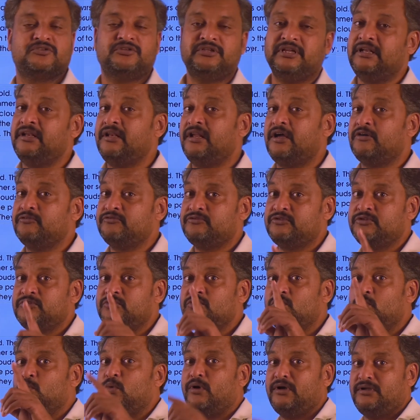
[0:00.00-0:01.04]
They love to
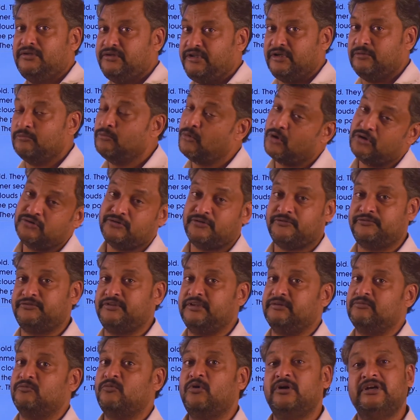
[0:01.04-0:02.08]
do one thing, both of
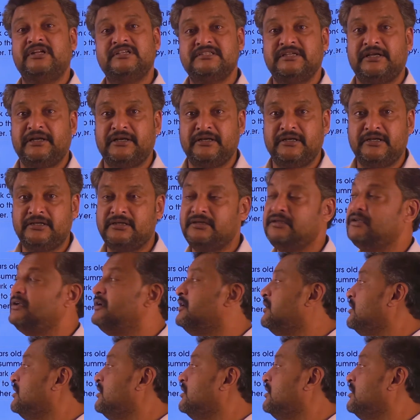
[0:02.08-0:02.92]
them. What is that?